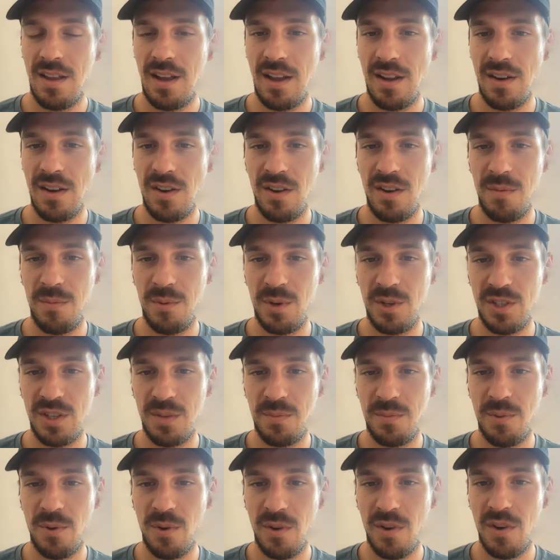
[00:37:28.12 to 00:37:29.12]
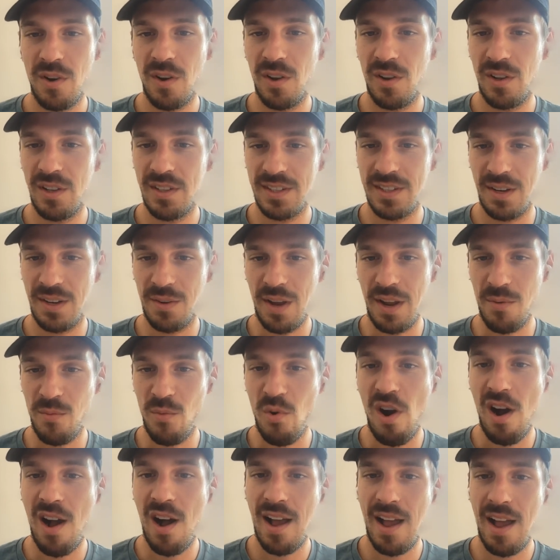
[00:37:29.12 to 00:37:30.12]
other bridge protocols and
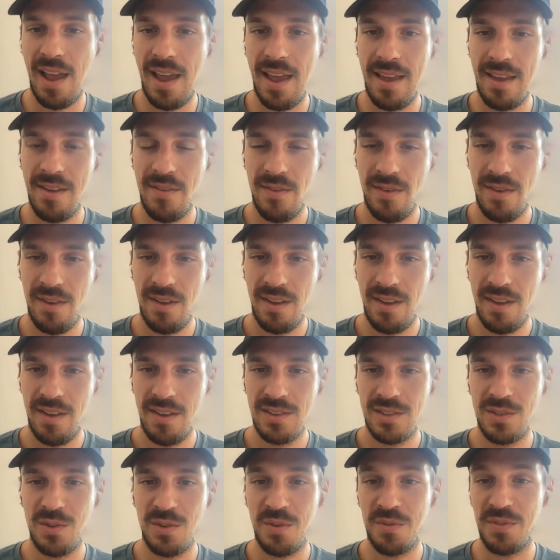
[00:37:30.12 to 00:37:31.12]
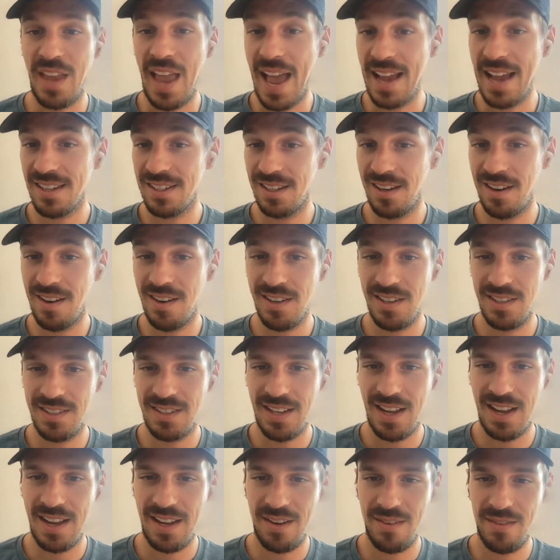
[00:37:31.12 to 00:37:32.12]
why sort of the Axelar
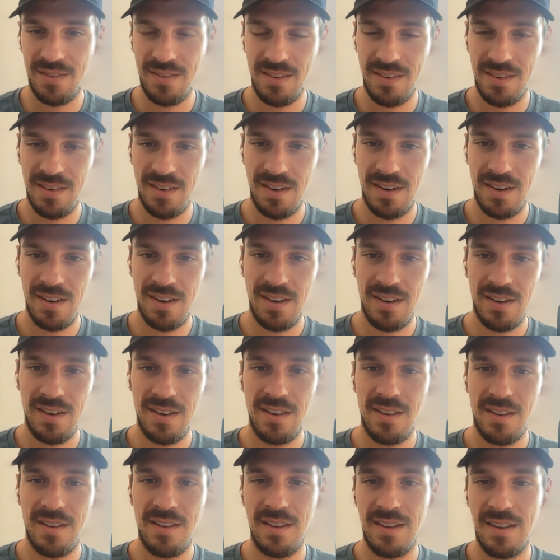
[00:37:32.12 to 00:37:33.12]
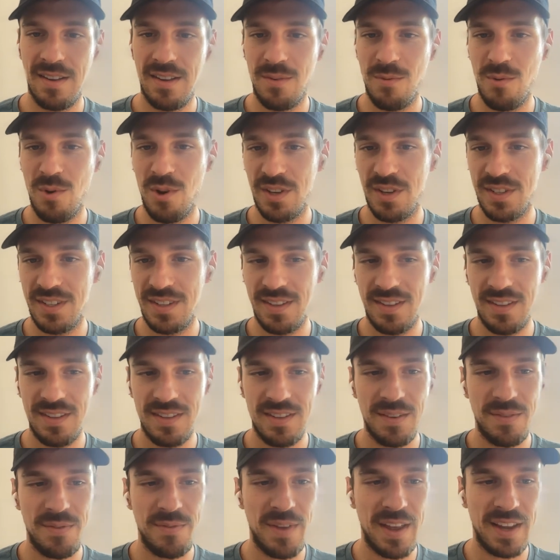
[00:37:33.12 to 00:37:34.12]
design
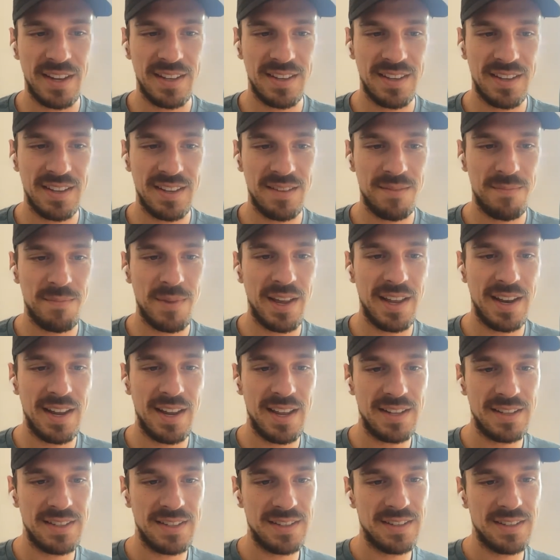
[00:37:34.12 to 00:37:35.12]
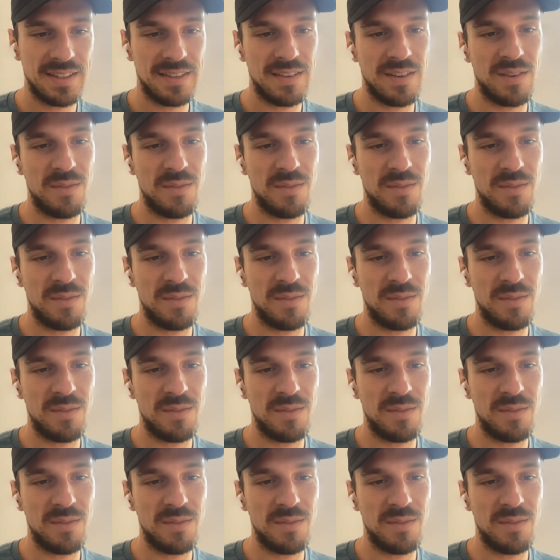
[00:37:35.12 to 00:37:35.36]
wasn't affected by that?